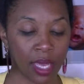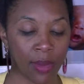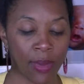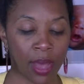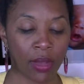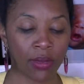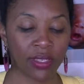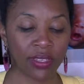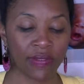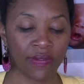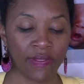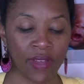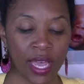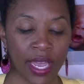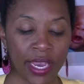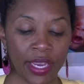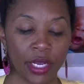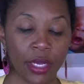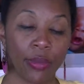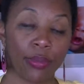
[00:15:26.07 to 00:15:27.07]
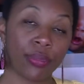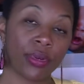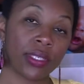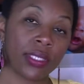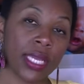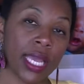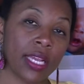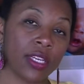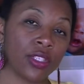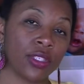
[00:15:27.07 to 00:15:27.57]
about divine
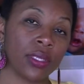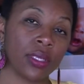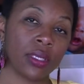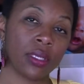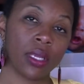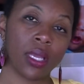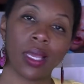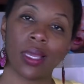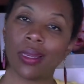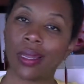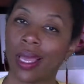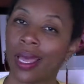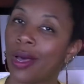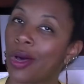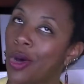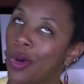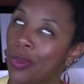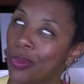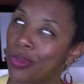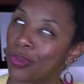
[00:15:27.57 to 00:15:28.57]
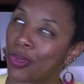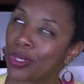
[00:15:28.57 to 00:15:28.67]
protection and help,